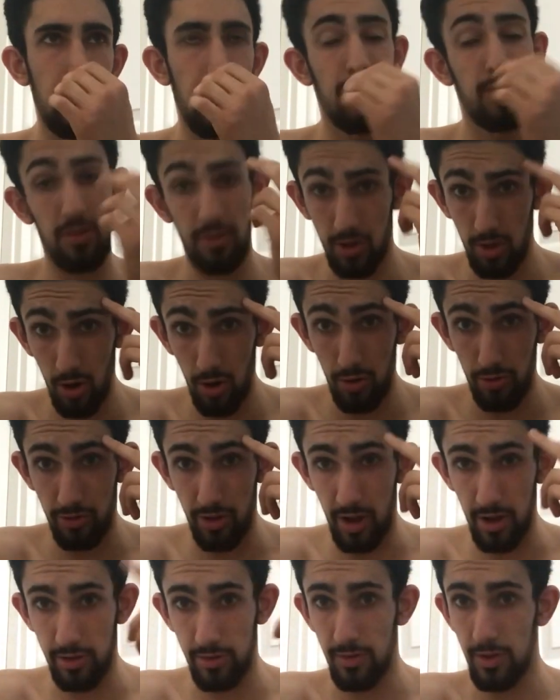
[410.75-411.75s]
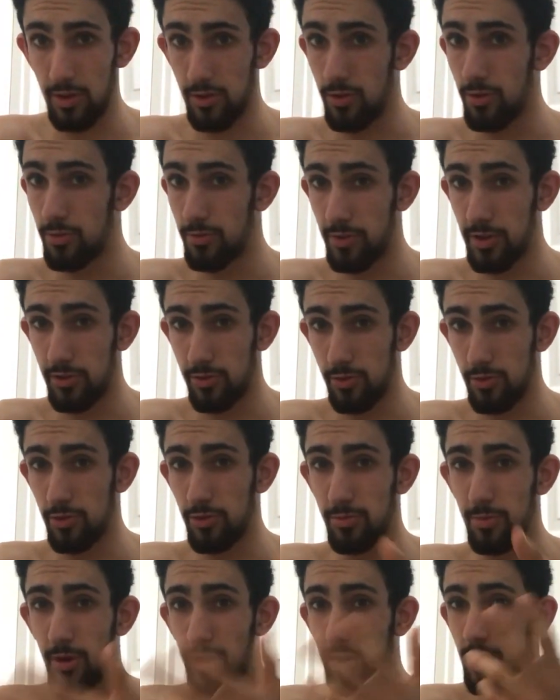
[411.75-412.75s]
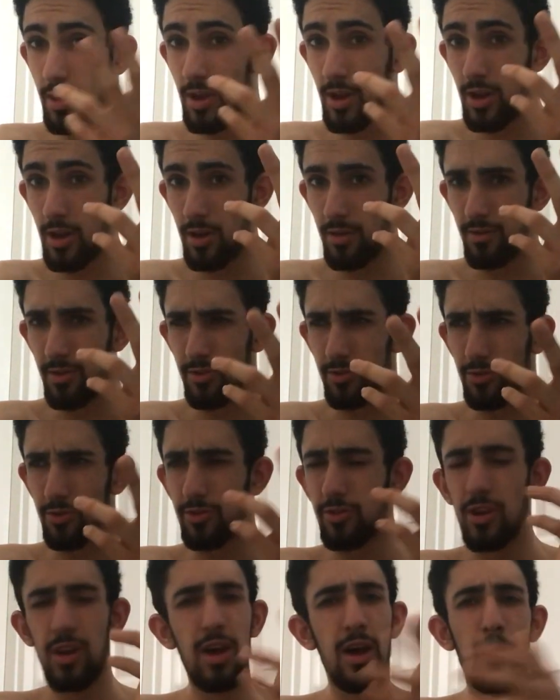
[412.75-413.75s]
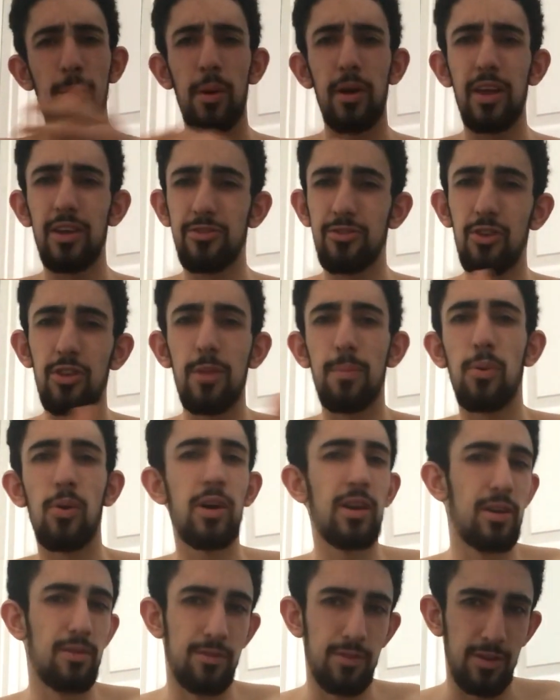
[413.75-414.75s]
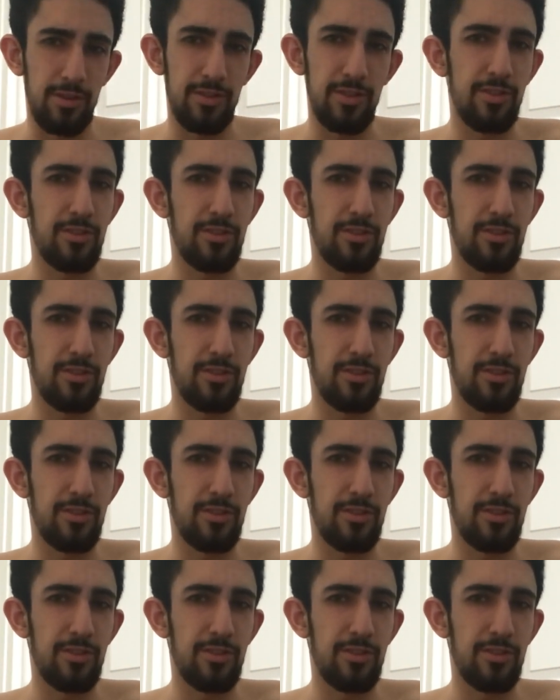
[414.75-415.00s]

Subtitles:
I have a closed eyes visuals, but that's not the point of this.